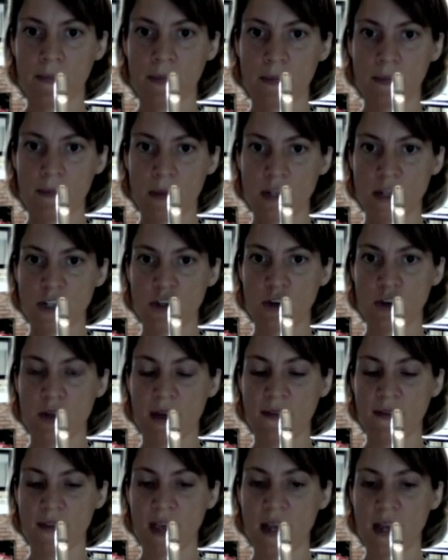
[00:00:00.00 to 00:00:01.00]
Make sure your
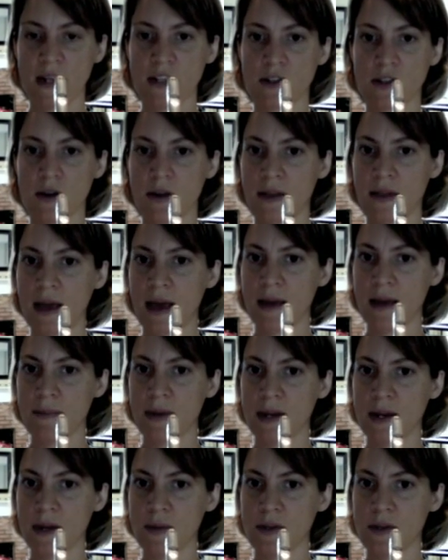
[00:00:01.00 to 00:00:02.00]
left hand is on that
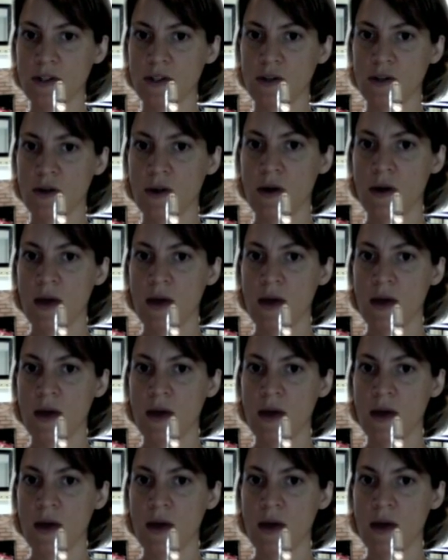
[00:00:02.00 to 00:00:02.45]
penny whistle.